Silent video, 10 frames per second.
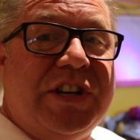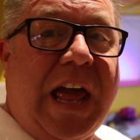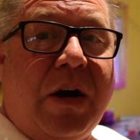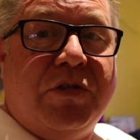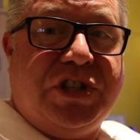to
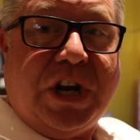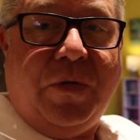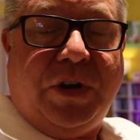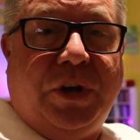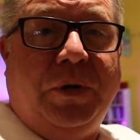now
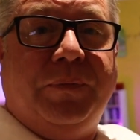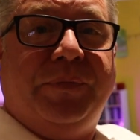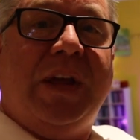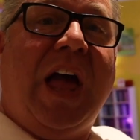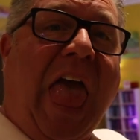show you
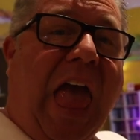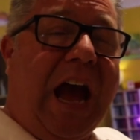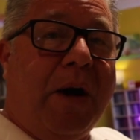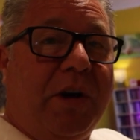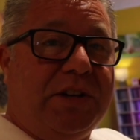
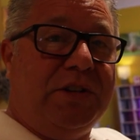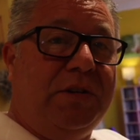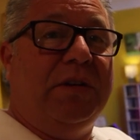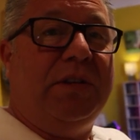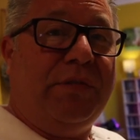how I
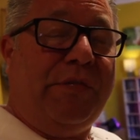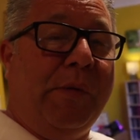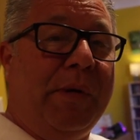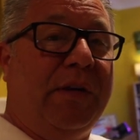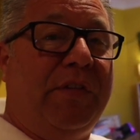do the
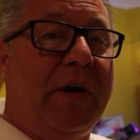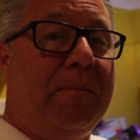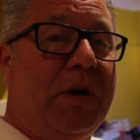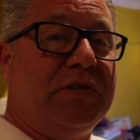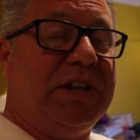filming of the
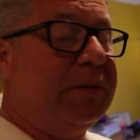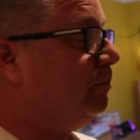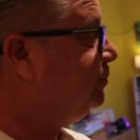unboxing.